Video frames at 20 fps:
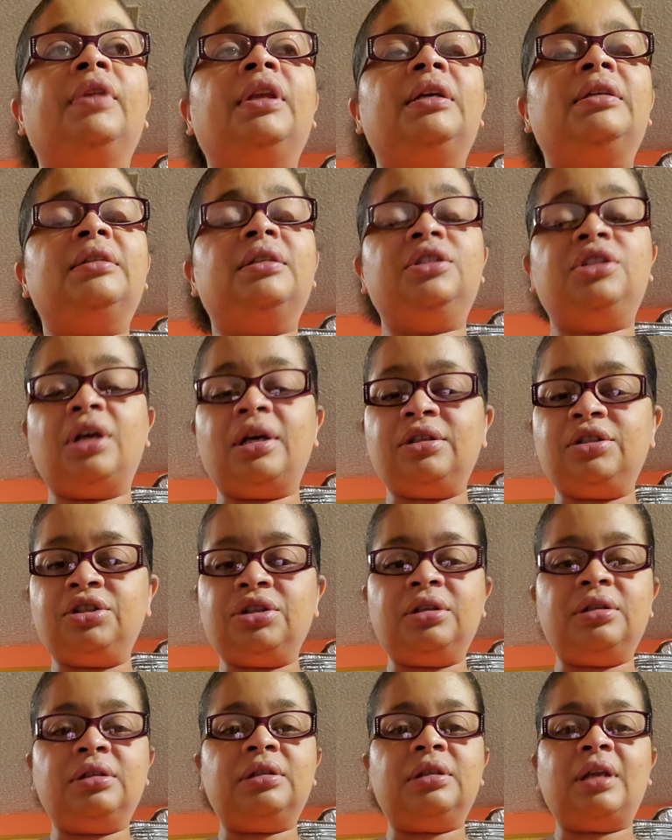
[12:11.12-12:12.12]

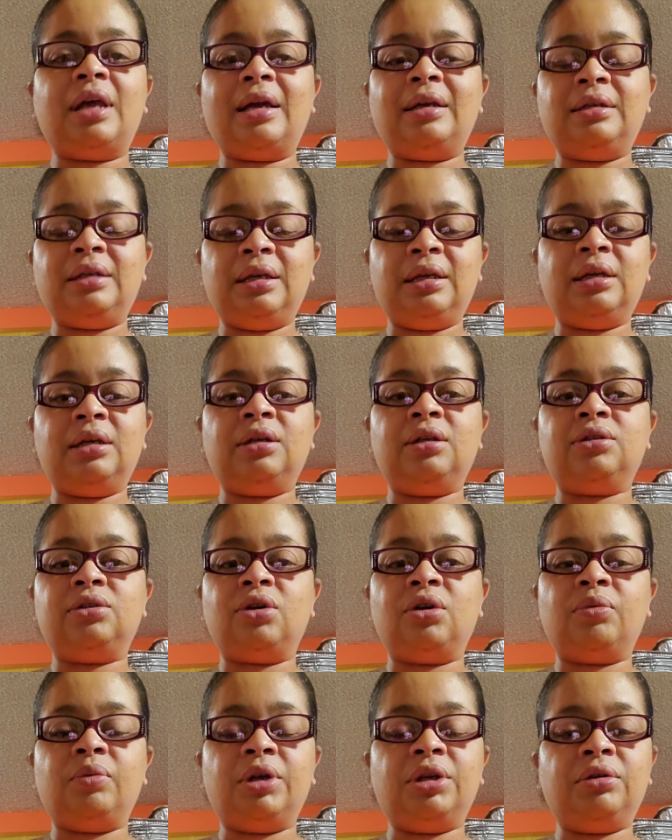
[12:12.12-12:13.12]
suggestions and ideas
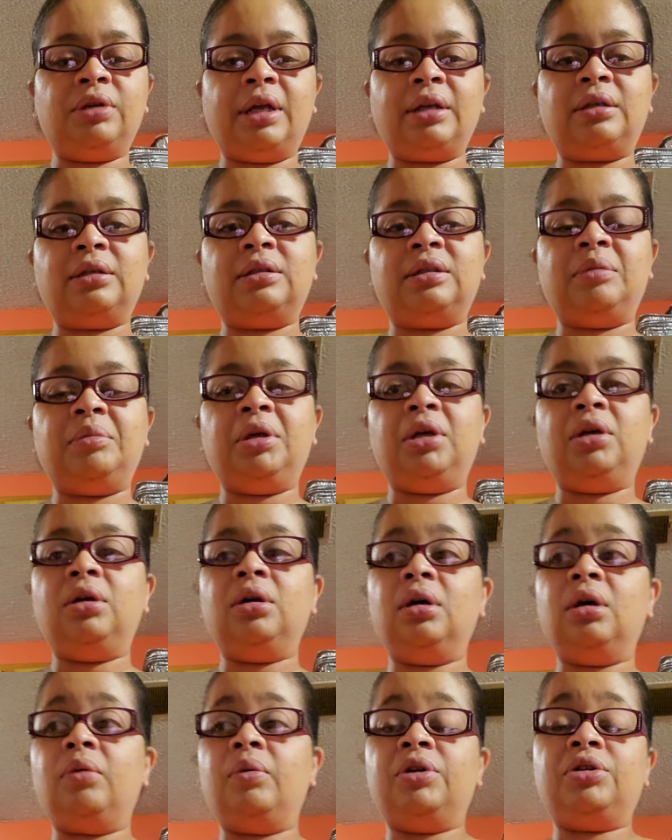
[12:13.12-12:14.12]
on what you'd like to see me
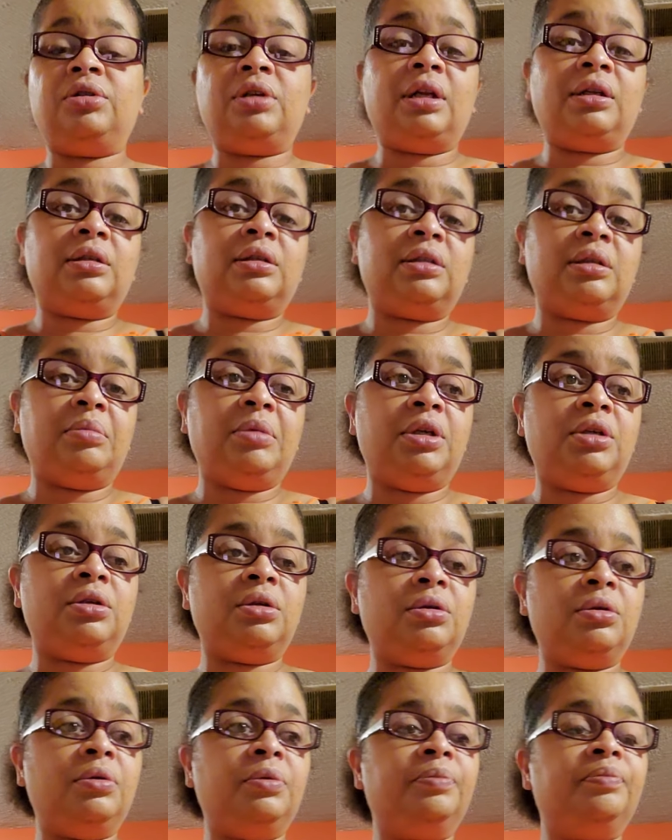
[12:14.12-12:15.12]
cook, what you'd like to see me
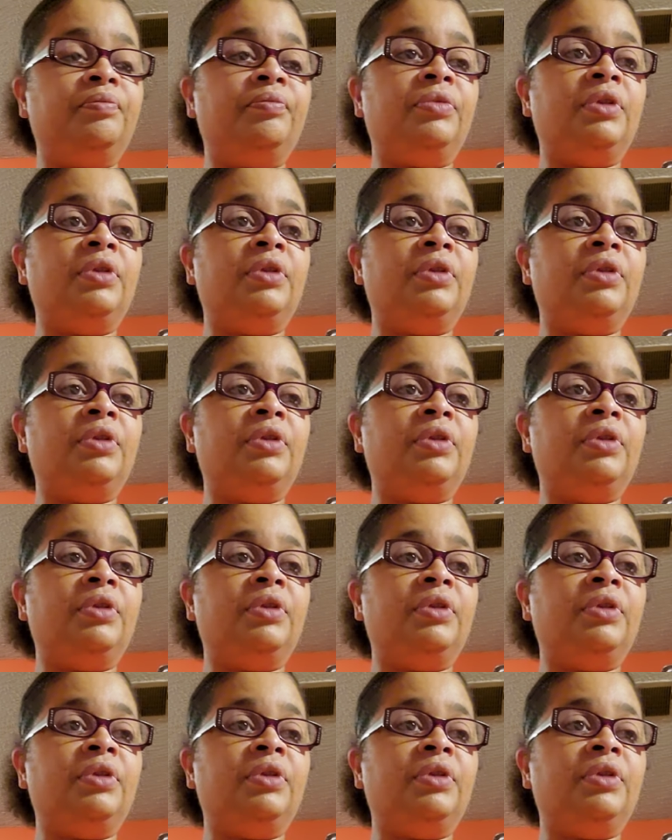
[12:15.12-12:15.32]
do.